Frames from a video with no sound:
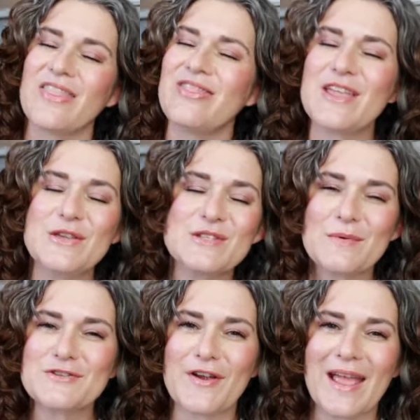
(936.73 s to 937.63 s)
Thank you so
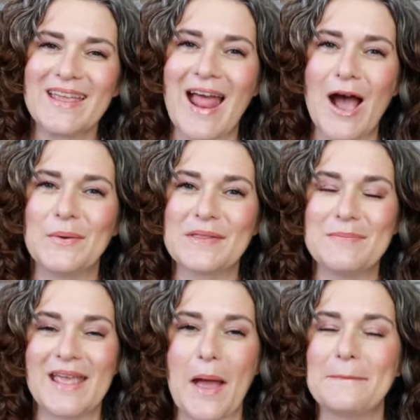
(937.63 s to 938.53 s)
much for hanging out with
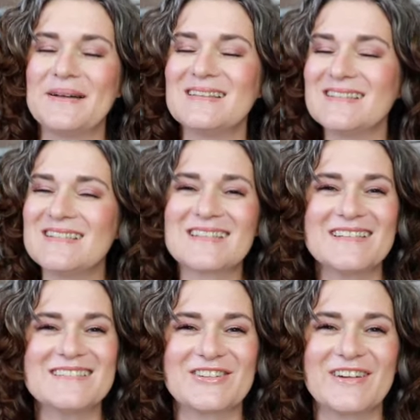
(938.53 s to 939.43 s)
me. Please
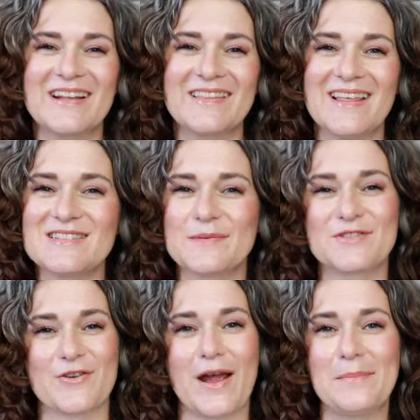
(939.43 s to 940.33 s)
consider hitting that
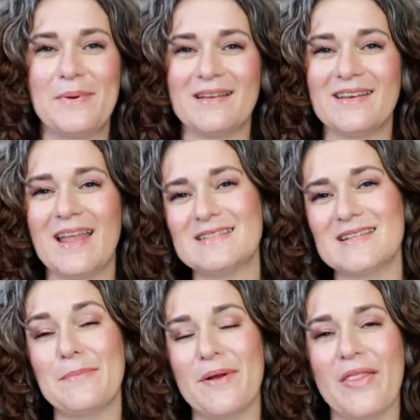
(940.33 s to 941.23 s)
subscribe button and
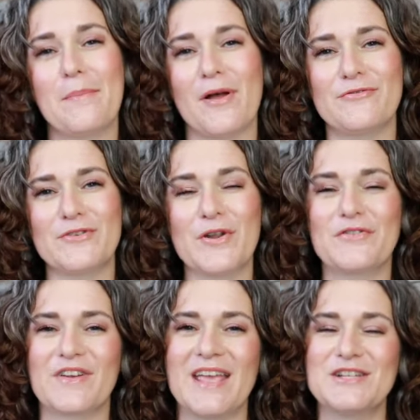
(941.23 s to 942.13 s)
tap on that bell for
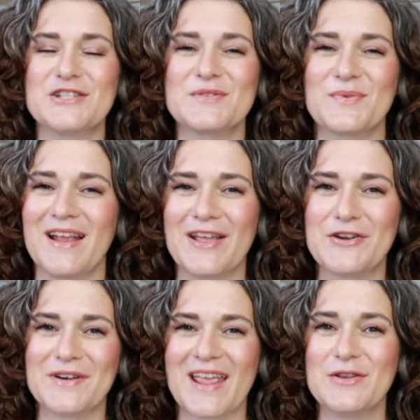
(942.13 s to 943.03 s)
notifications when I
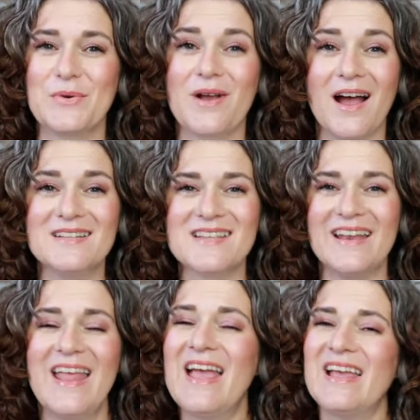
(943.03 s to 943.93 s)
create new content.